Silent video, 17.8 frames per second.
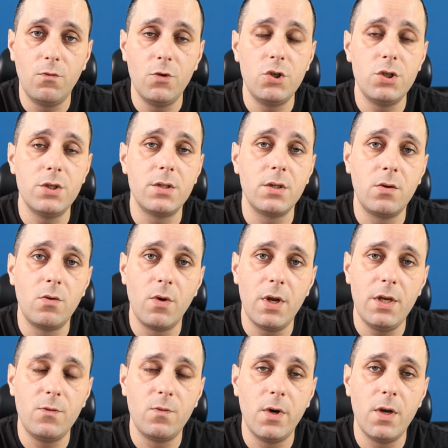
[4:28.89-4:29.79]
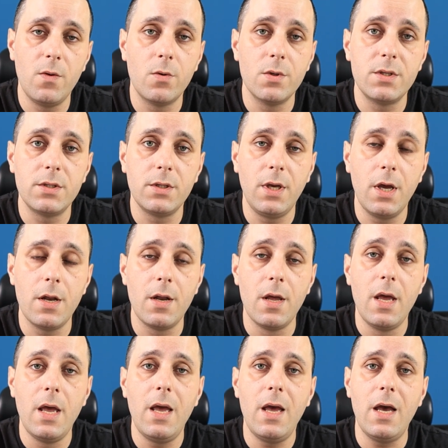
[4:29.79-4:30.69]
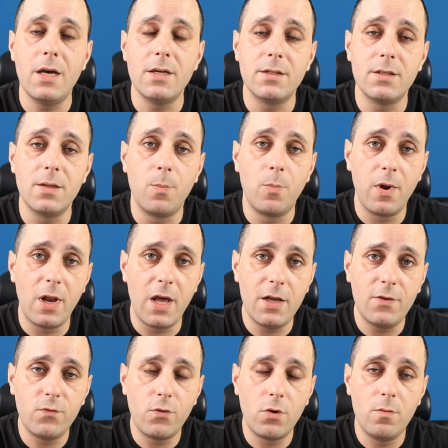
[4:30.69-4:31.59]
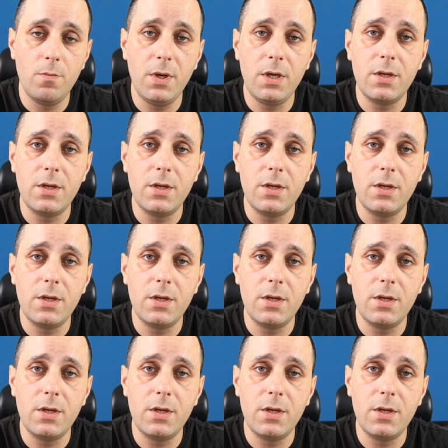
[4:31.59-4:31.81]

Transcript: which is a great way once again as a platform,